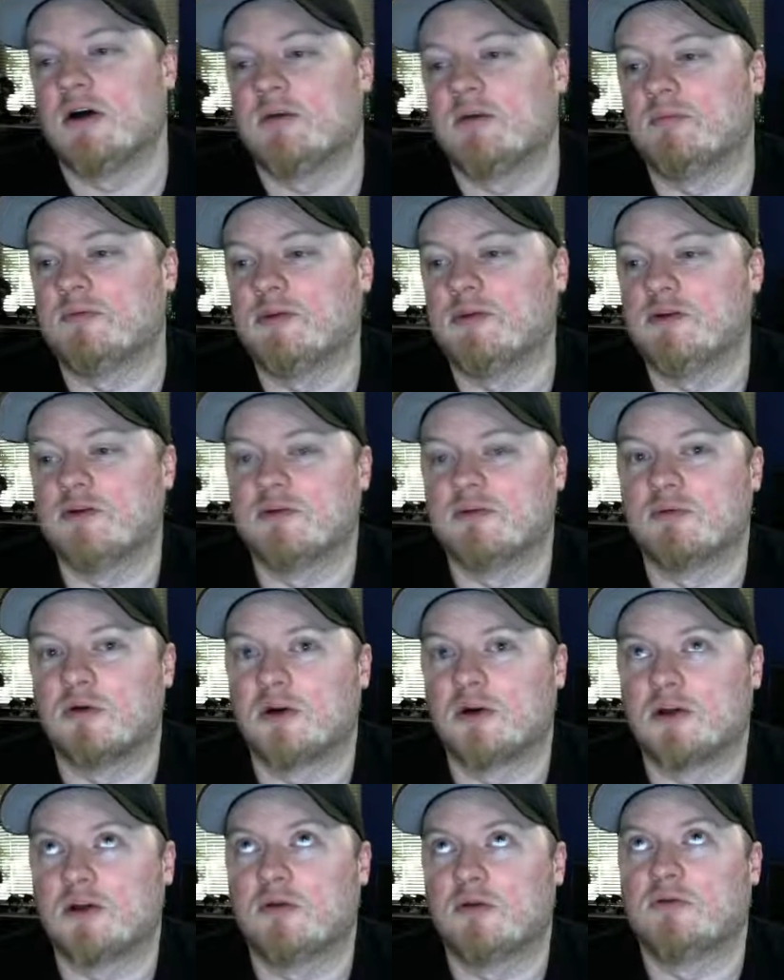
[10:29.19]
You just want to
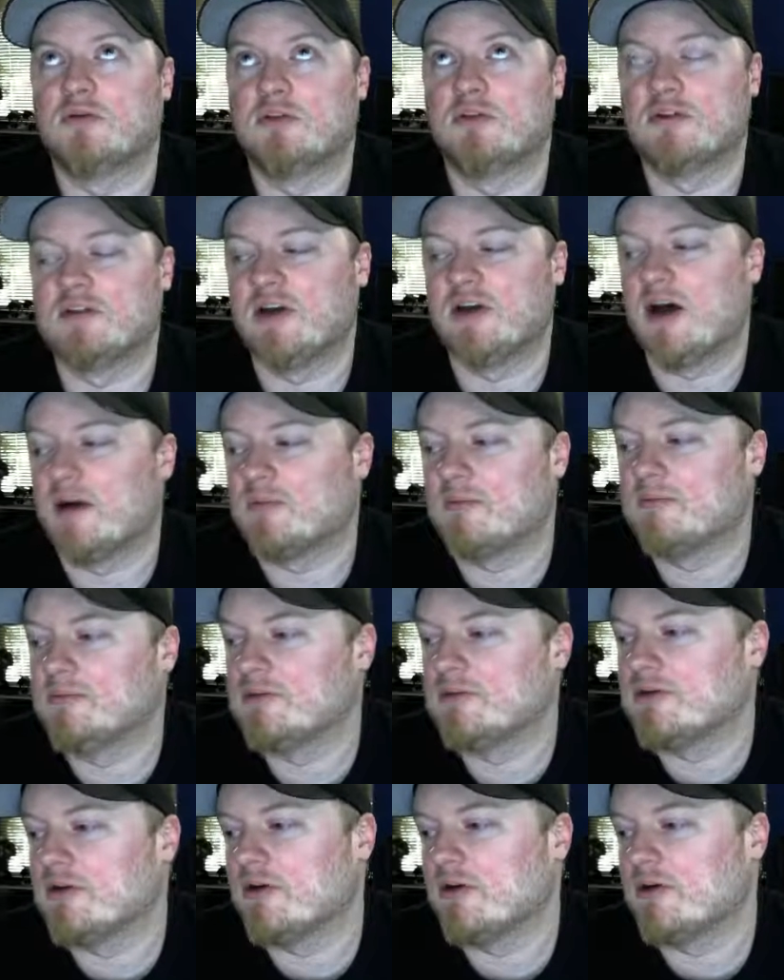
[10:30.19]
go to the top,
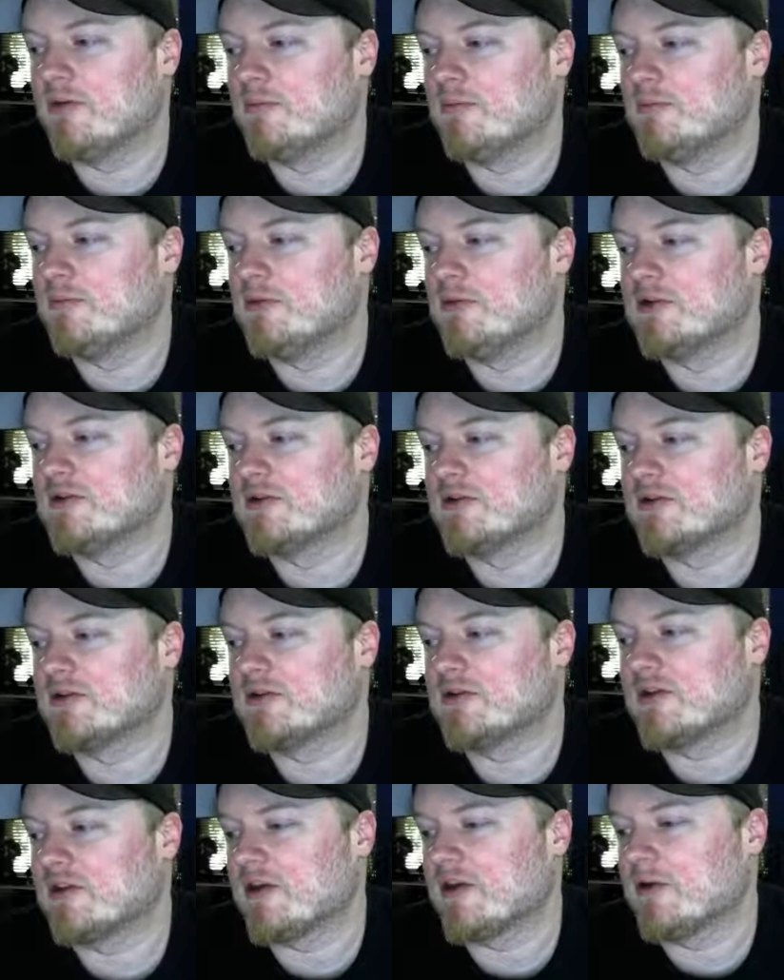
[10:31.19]
so be sure to
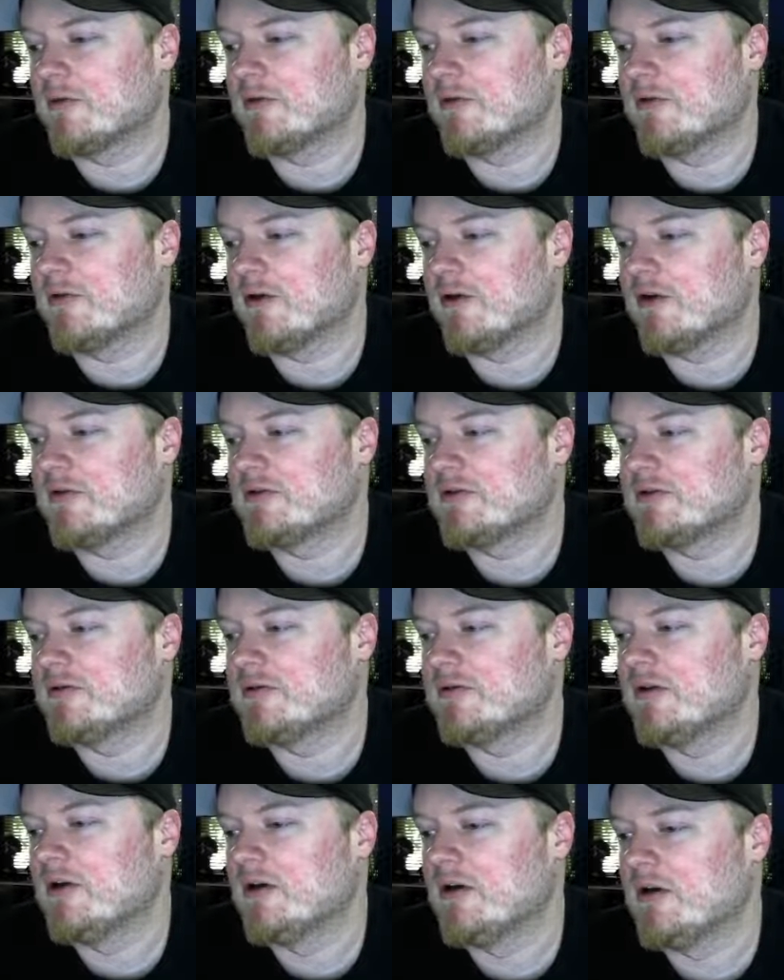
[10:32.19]
set that one false.
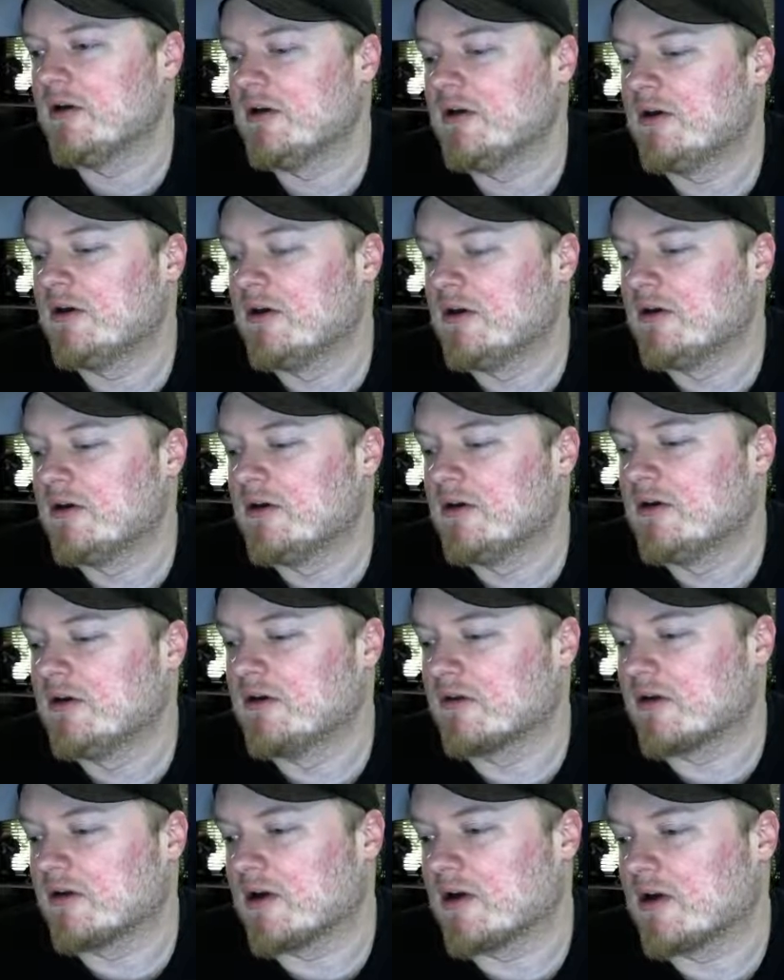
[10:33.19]

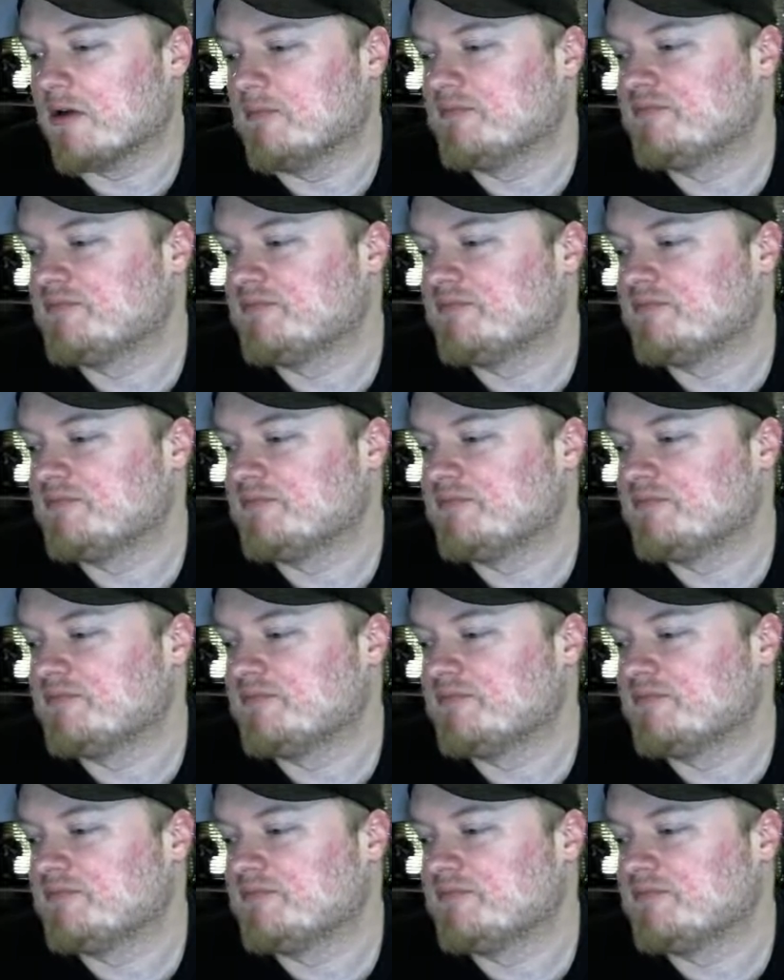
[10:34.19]
Okay.